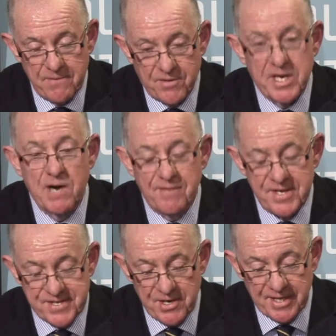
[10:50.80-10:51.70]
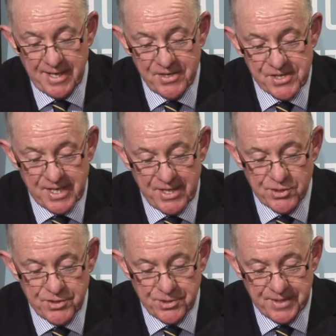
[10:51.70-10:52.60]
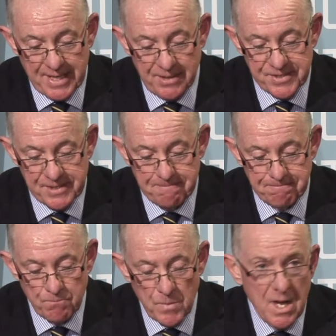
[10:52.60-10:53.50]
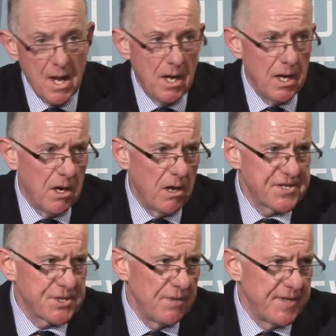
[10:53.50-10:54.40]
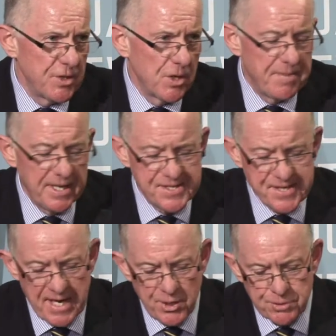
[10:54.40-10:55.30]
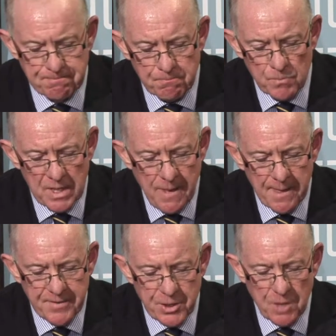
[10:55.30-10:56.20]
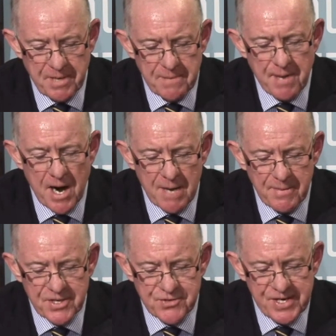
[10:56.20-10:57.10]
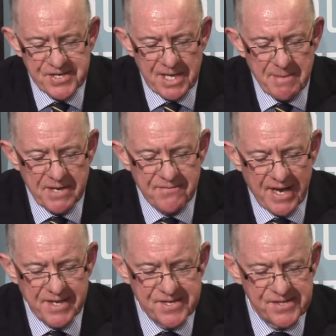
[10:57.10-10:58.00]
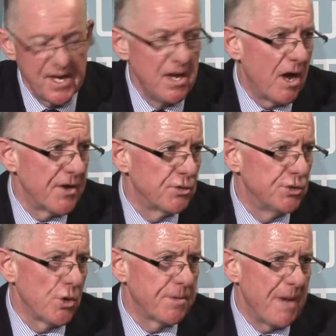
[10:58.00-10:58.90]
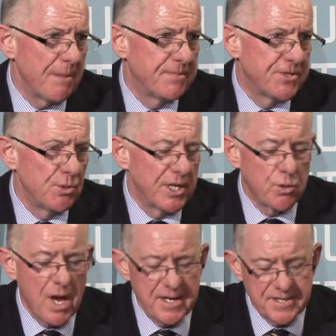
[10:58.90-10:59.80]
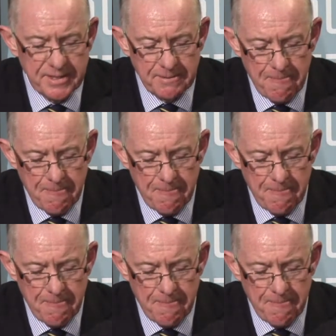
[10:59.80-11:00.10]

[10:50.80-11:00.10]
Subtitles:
carefully steering the legislation through the House. Also on the European stage, the European Parliament has recently made advances on a roadmap to equality